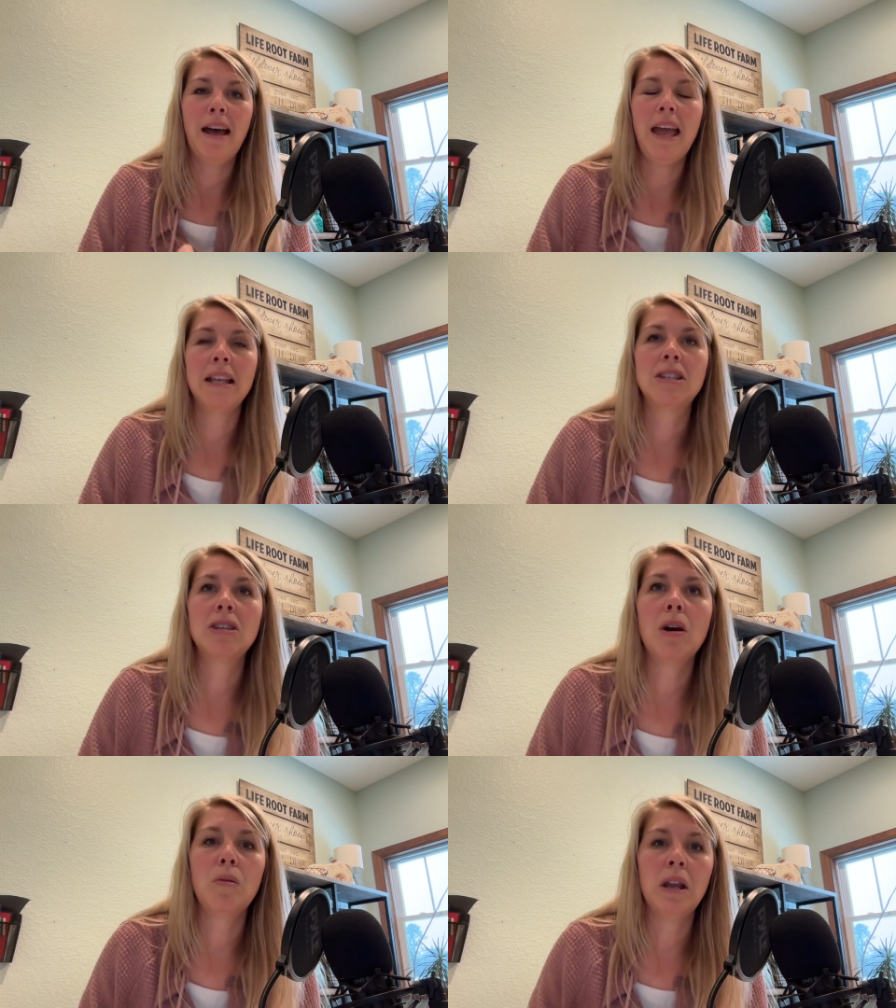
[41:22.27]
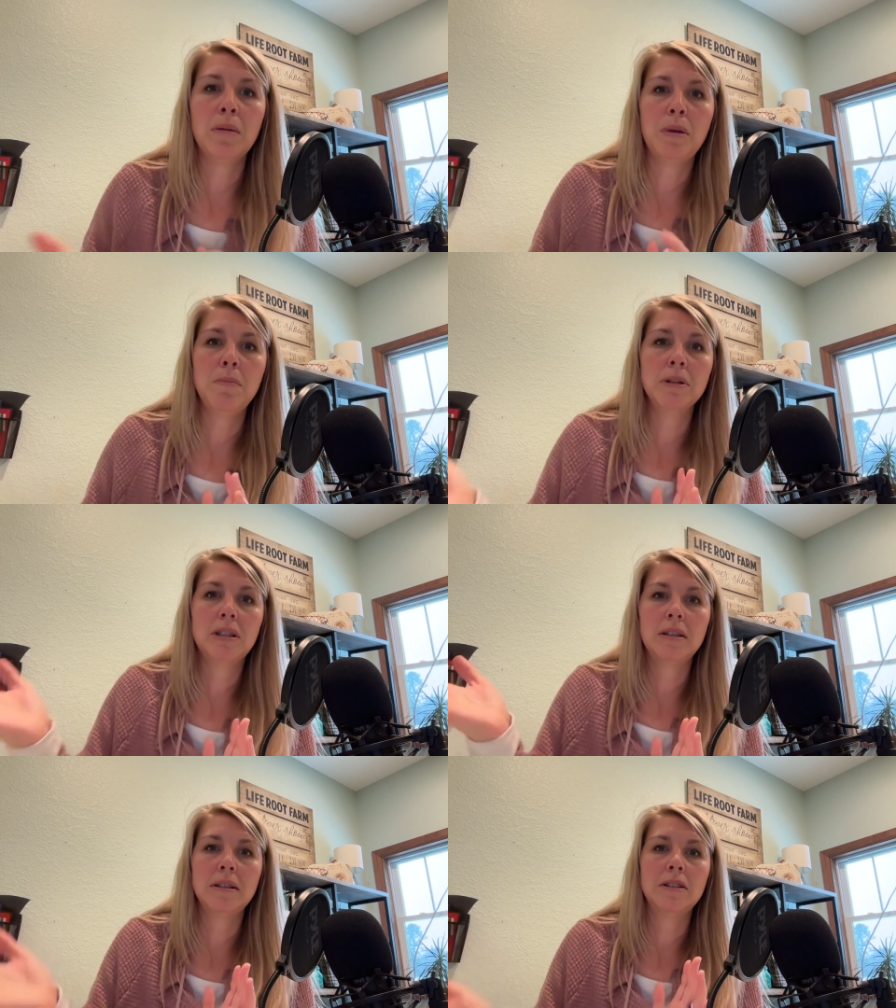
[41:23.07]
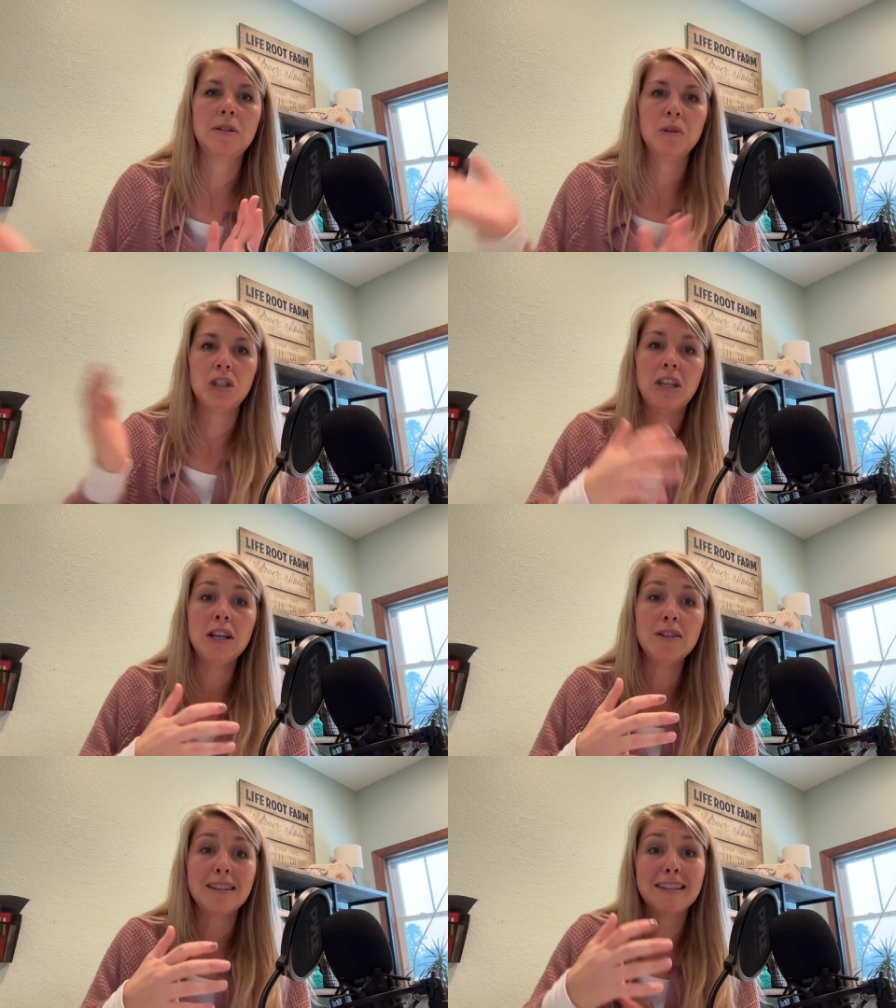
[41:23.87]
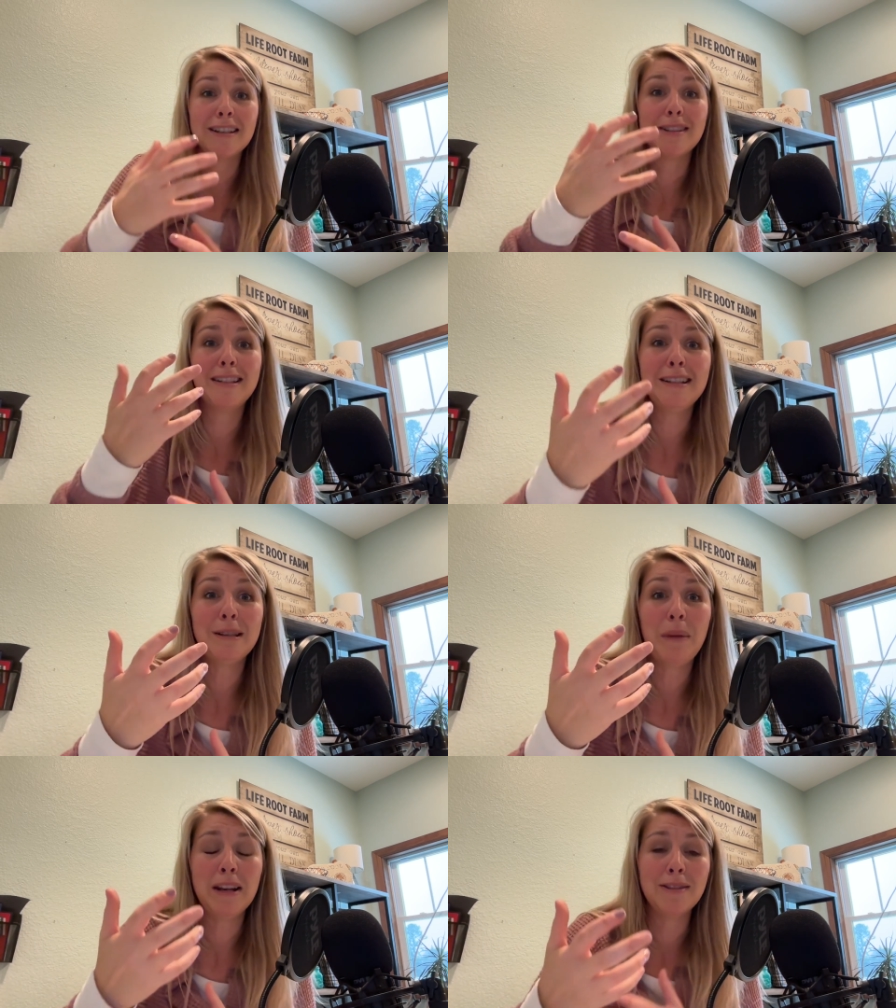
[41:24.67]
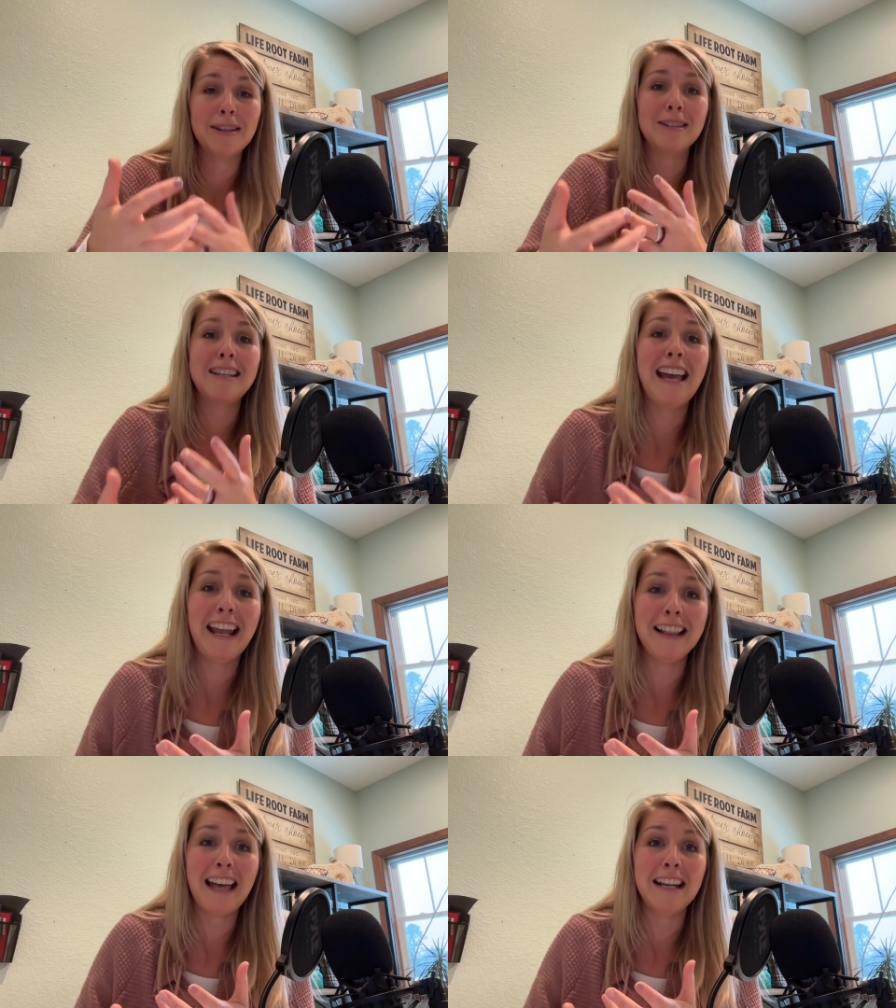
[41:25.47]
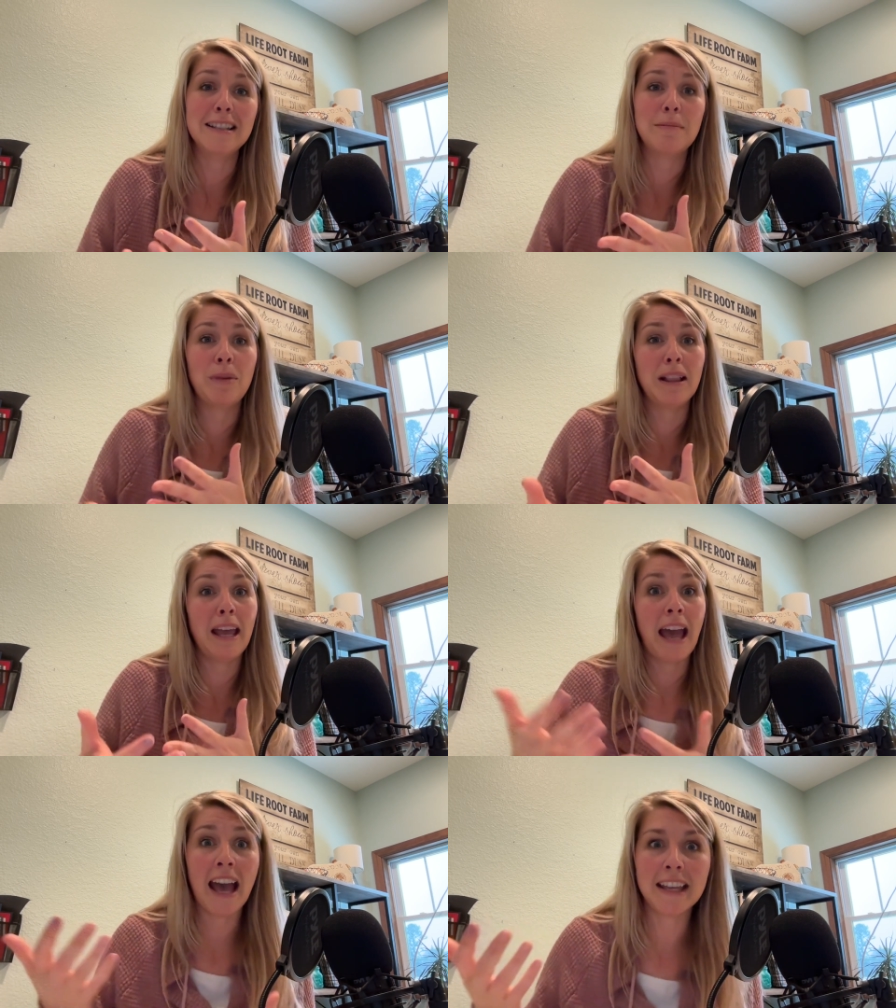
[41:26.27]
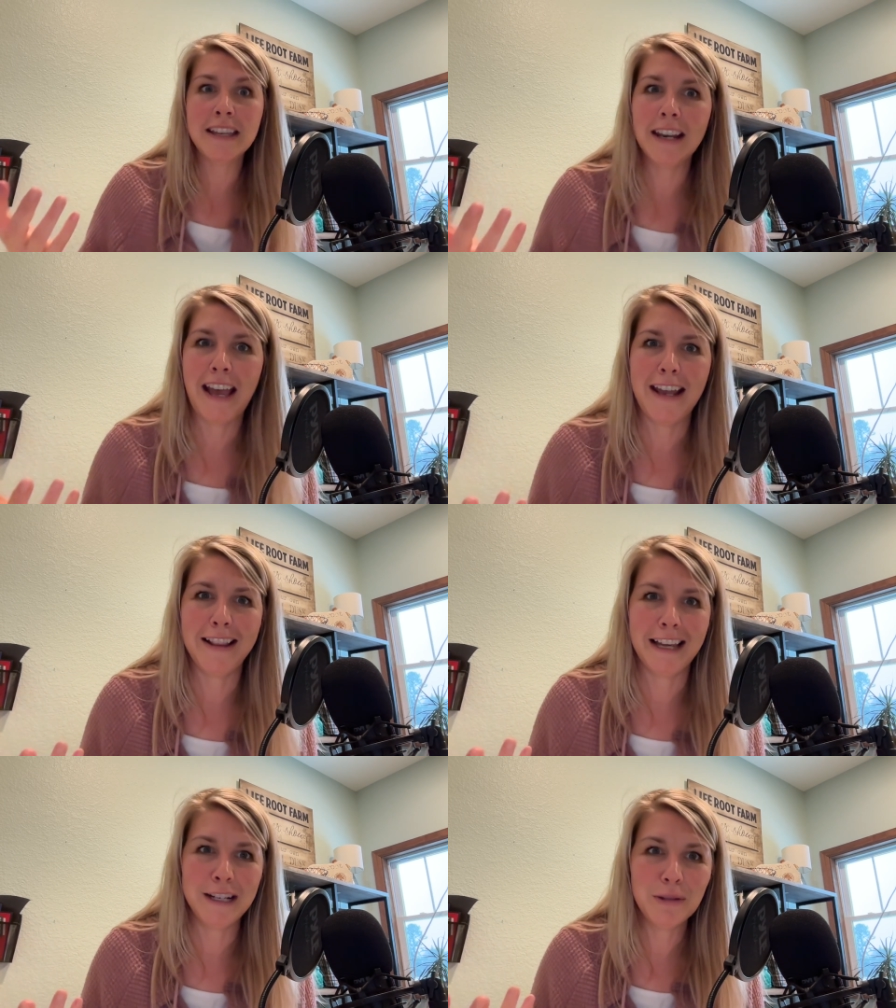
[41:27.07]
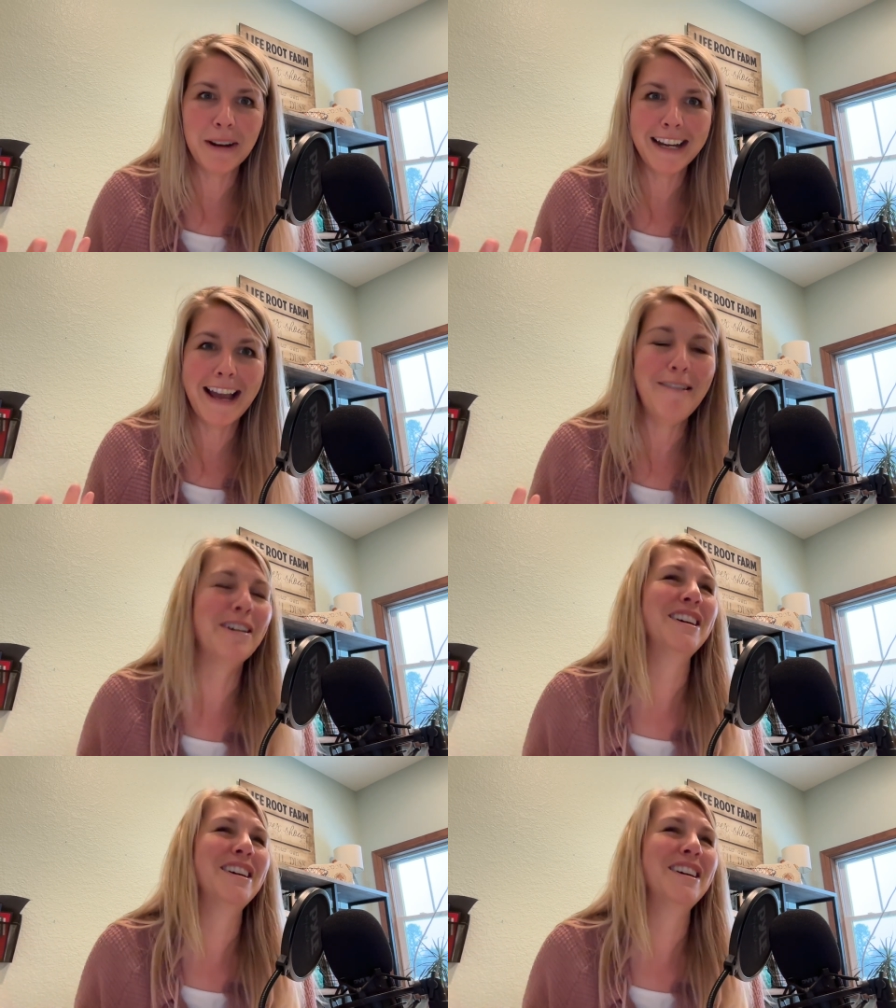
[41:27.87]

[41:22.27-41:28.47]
And so getting people to switch gears, because they'll see a tomato, they'll see a head of lettuce and be like, I can get a head of lettuce right now.